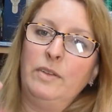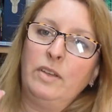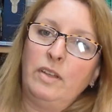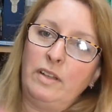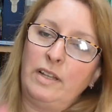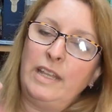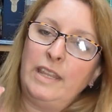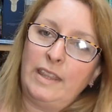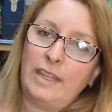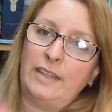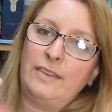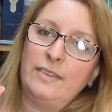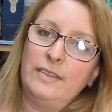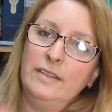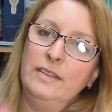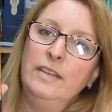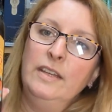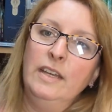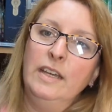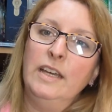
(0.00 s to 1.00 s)
Like this,
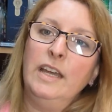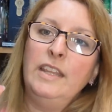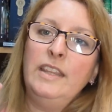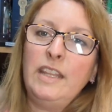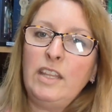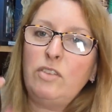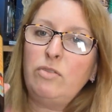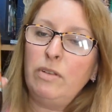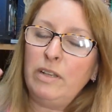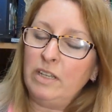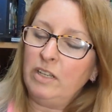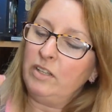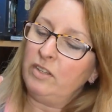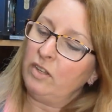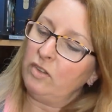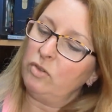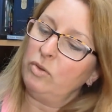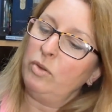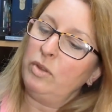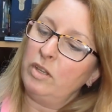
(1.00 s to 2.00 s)
and this
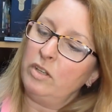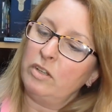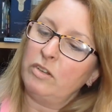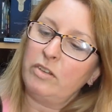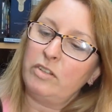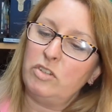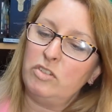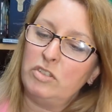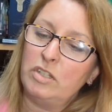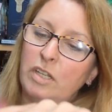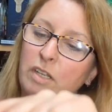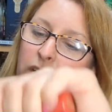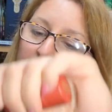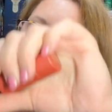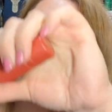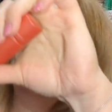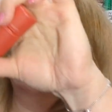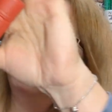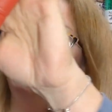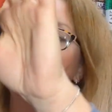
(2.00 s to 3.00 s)
releases all the nitrogen.
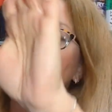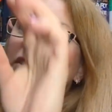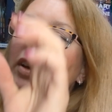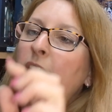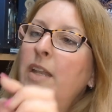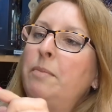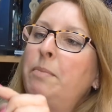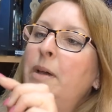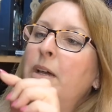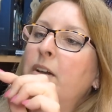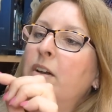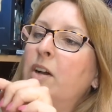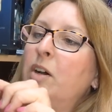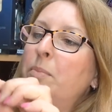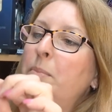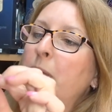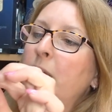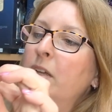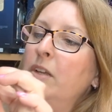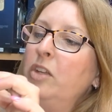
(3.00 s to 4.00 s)
When you turn it back
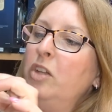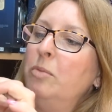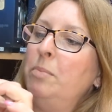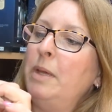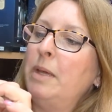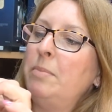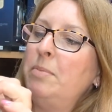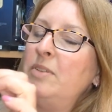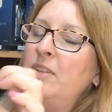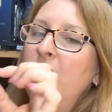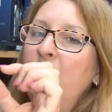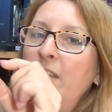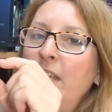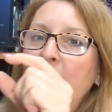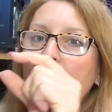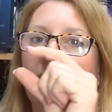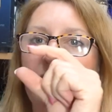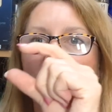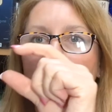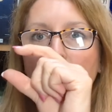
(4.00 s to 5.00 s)
up, you'll be able to see
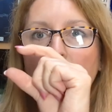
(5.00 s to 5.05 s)
that there's